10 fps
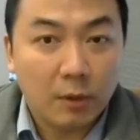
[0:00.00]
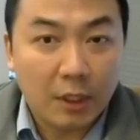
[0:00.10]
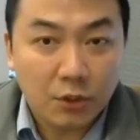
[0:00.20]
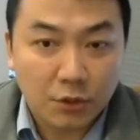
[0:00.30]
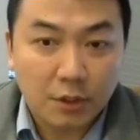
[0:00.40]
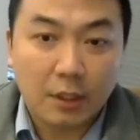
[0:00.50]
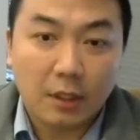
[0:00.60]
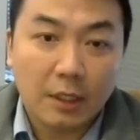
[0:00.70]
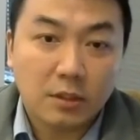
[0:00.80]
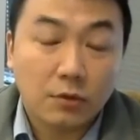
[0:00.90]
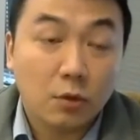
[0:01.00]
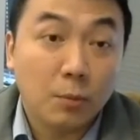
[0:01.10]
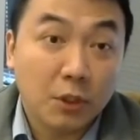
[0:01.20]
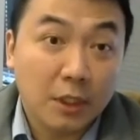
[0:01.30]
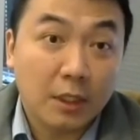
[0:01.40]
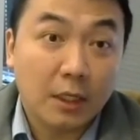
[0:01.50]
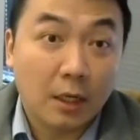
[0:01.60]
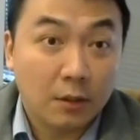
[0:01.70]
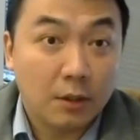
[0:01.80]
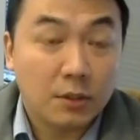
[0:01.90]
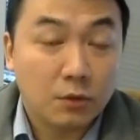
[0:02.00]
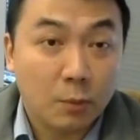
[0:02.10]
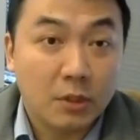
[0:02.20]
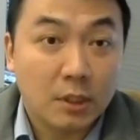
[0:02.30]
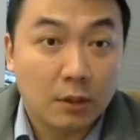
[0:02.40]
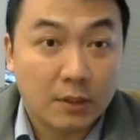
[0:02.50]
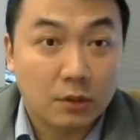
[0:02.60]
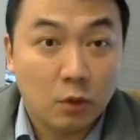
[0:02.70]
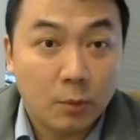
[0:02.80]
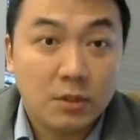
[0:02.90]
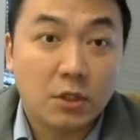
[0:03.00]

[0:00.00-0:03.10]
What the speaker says: interesting is also mutated in other squamous cell carcinomas,